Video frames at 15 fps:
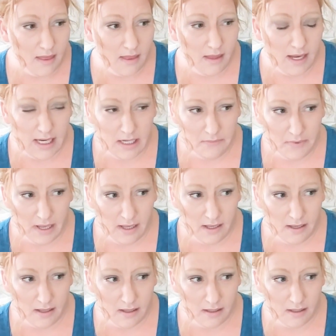Anyway,
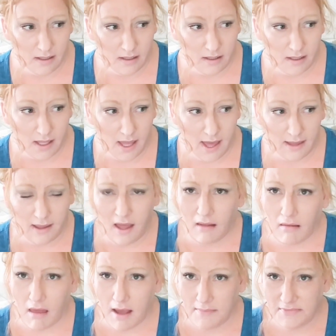I got
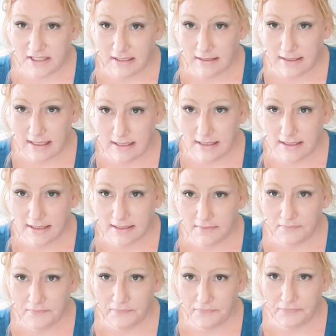Lyme's disease.
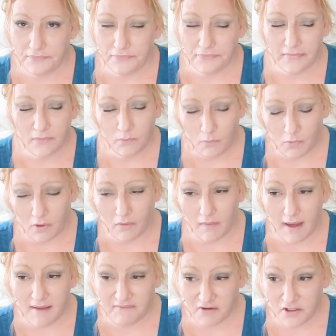Well,
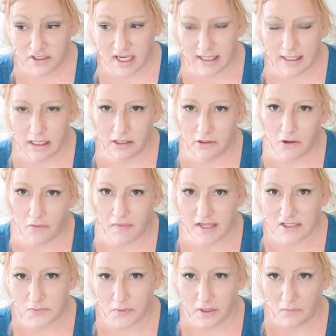at first I didn't know that's what it